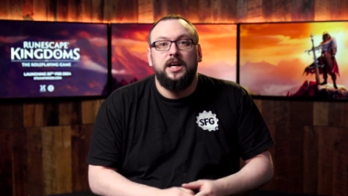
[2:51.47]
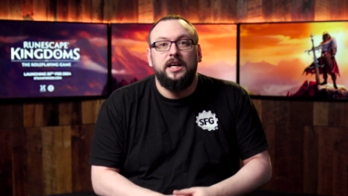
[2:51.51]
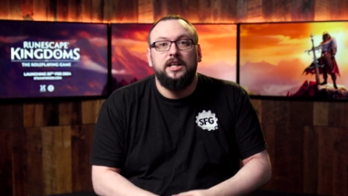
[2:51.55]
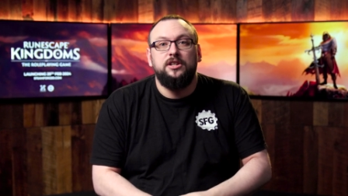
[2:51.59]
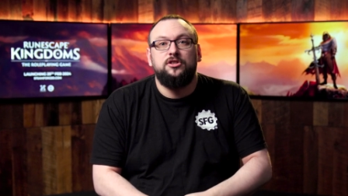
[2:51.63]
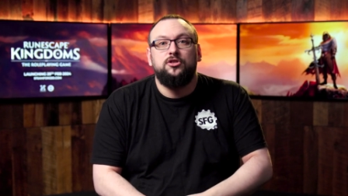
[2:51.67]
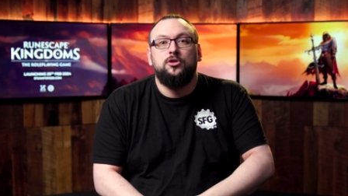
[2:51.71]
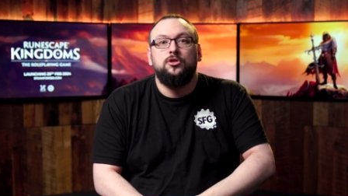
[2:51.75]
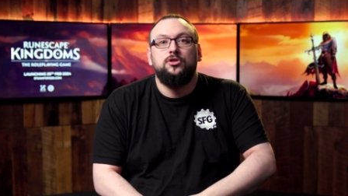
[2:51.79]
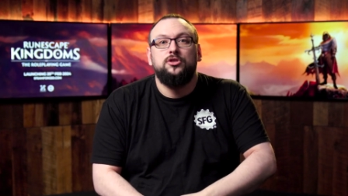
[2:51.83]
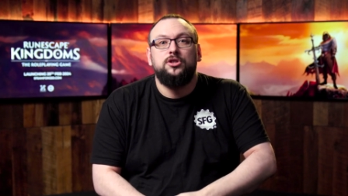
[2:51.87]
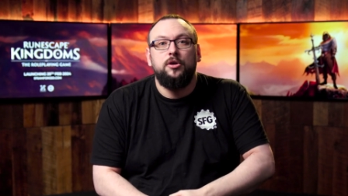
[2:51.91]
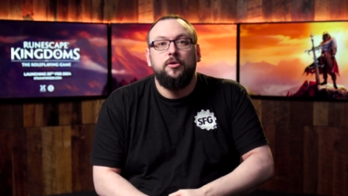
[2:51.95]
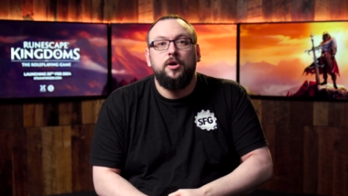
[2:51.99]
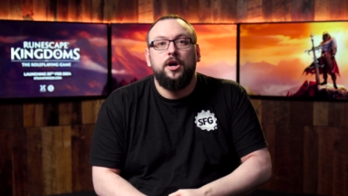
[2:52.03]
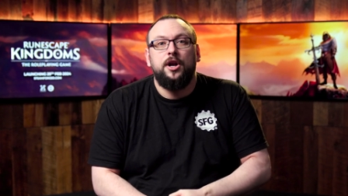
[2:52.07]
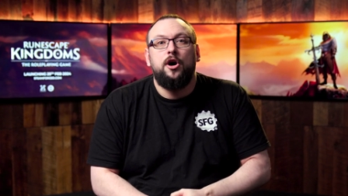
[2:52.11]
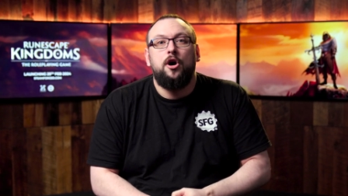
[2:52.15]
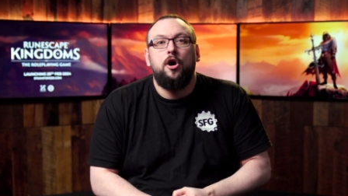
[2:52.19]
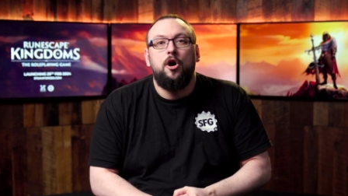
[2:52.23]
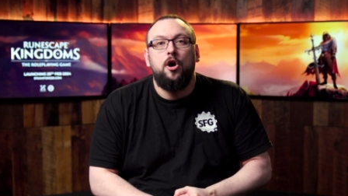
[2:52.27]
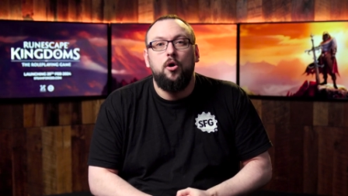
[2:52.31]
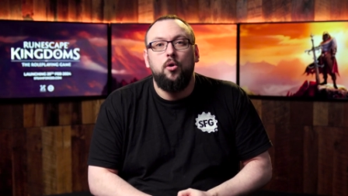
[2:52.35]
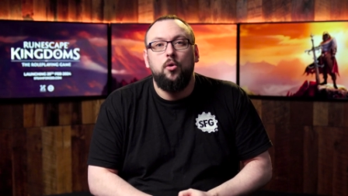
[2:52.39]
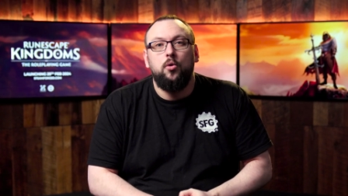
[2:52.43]
it's also got a
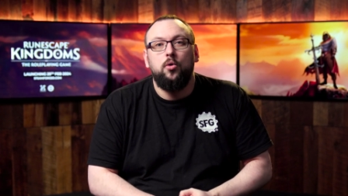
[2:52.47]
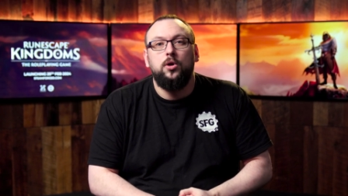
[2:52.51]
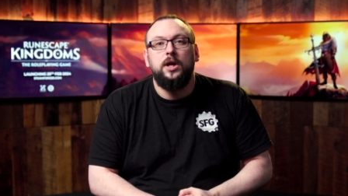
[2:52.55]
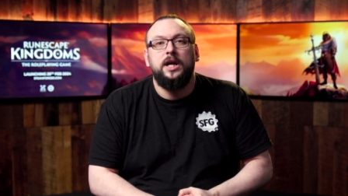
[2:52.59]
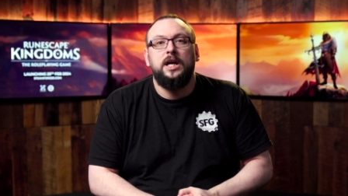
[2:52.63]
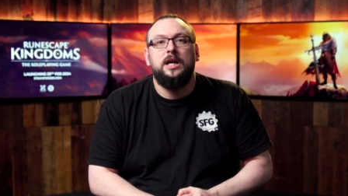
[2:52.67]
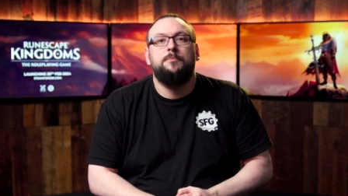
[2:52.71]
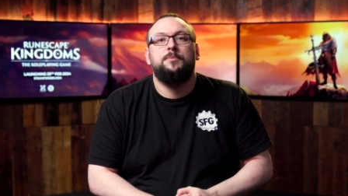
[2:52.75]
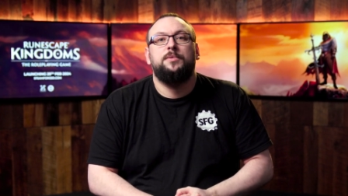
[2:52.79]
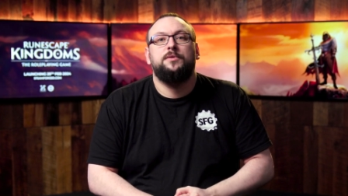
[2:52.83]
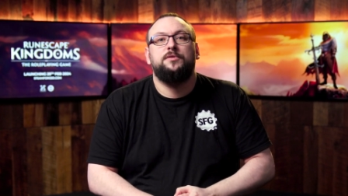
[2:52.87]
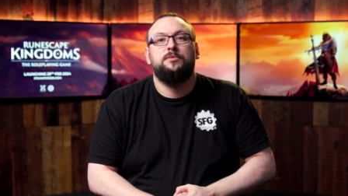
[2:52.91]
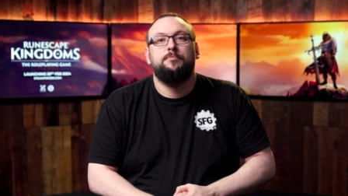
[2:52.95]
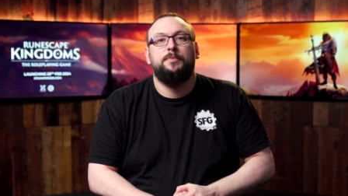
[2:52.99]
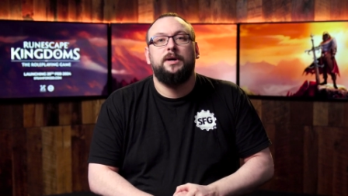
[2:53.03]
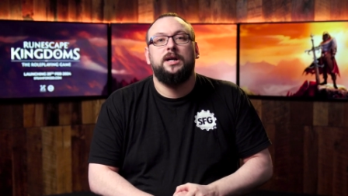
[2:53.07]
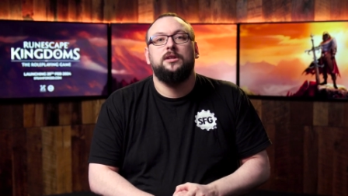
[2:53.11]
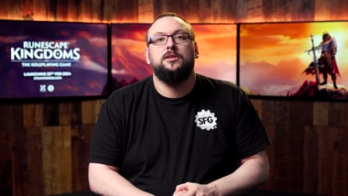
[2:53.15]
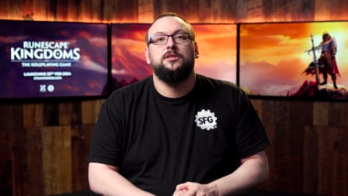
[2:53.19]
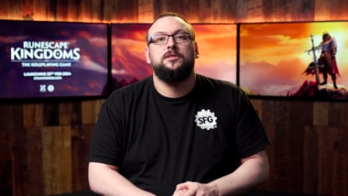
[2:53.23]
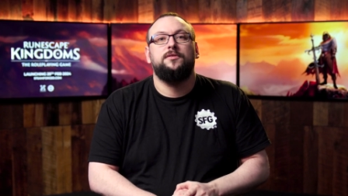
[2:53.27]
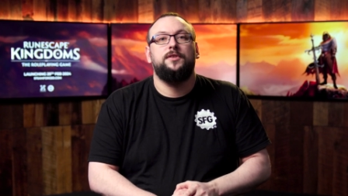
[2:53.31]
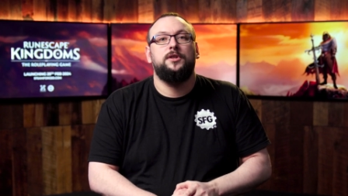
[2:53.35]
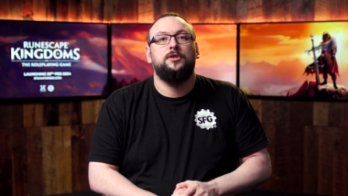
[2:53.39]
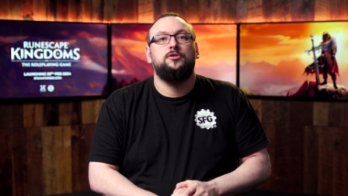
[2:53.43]
whole heap of
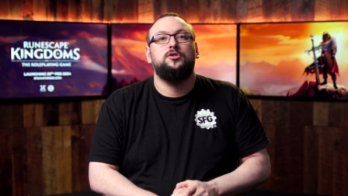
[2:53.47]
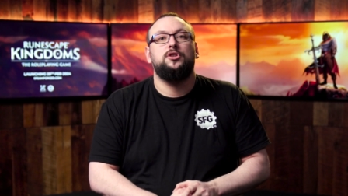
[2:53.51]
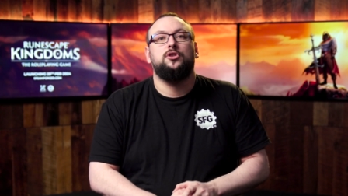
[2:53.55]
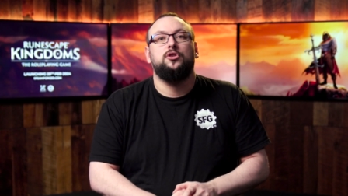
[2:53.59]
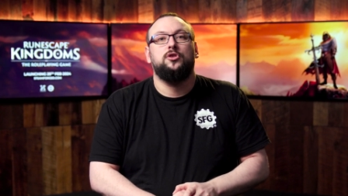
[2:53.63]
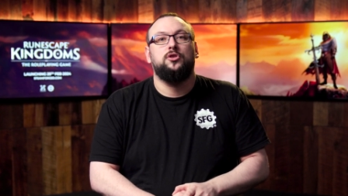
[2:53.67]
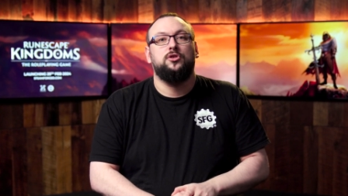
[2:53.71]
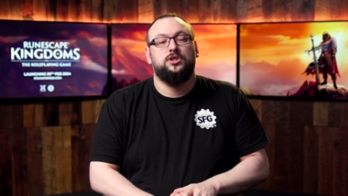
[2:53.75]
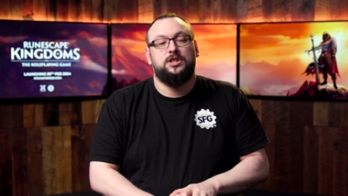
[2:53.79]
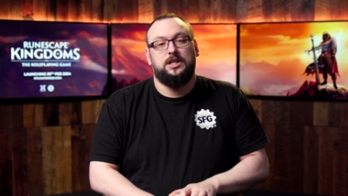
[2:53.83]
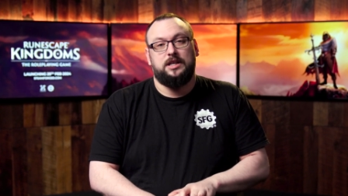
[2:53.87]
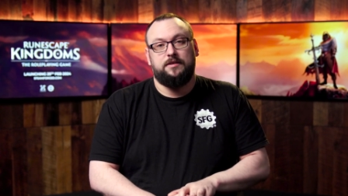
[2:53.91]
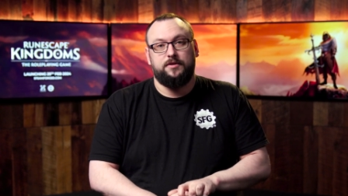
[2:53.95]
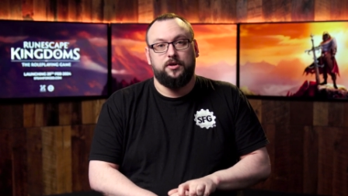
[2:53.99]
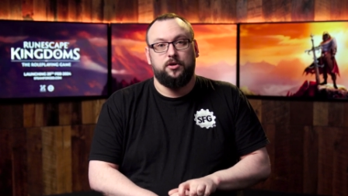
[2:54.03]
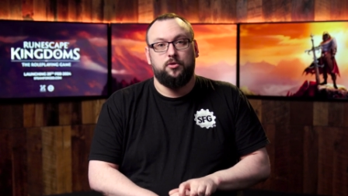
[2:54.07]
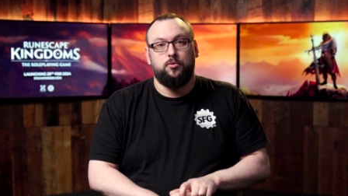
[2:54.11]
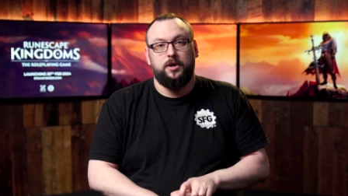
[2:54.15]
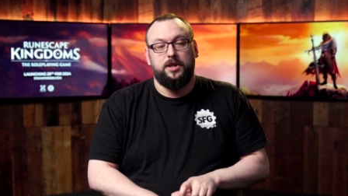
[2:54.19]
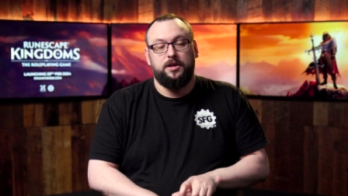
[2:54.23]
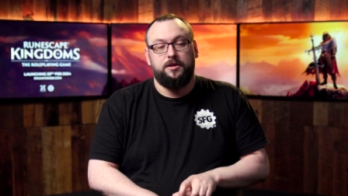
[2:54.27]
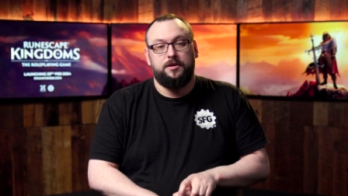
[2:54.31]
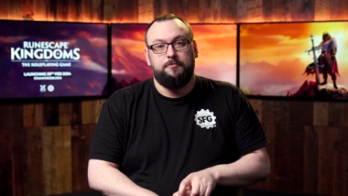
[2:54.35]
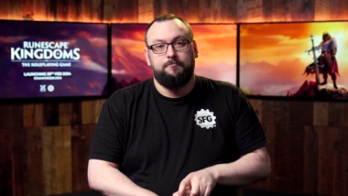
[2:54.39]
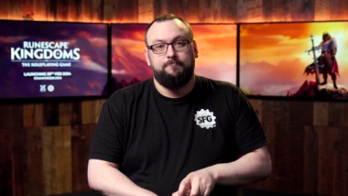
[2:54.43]
spells for you to cause havoc
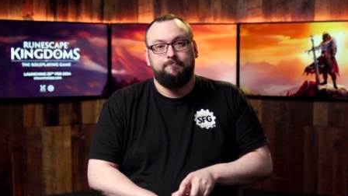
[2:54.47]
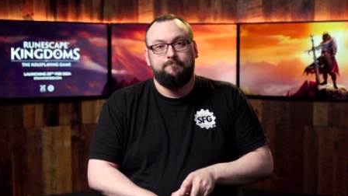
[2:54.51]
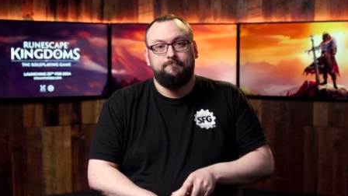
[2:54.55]
with.